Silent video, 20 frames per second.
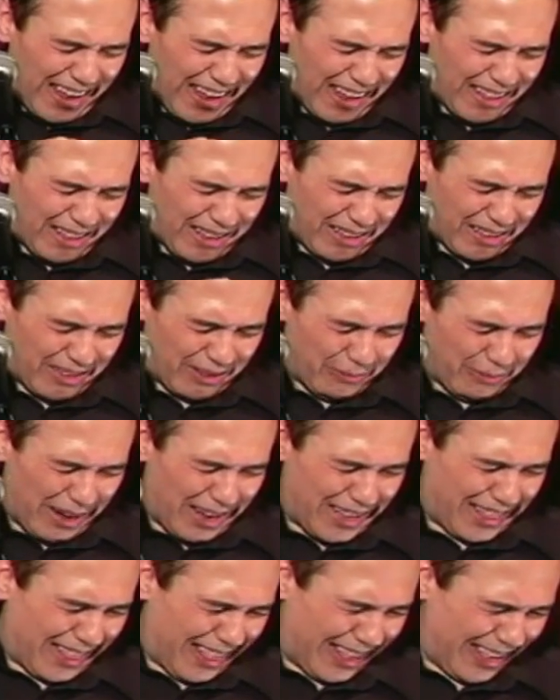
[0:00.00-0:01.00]
it
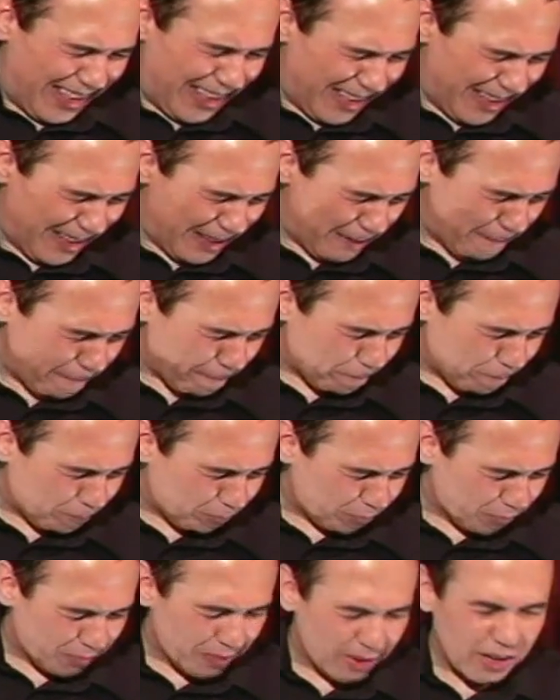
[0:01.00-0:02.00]
with.
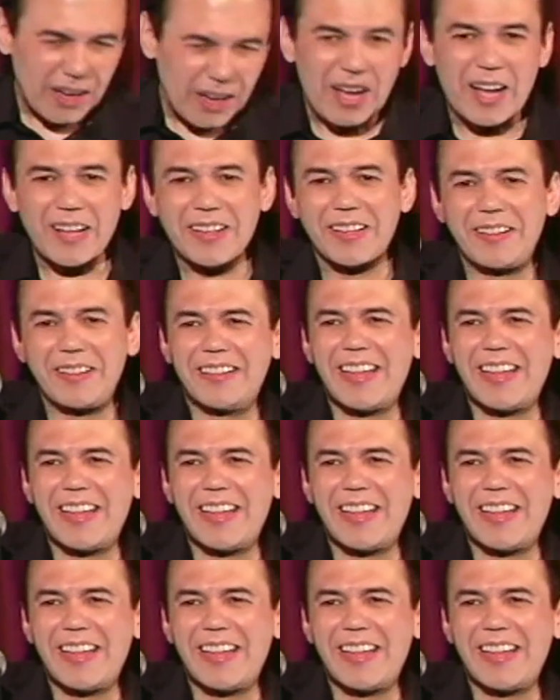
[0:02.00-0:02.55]
A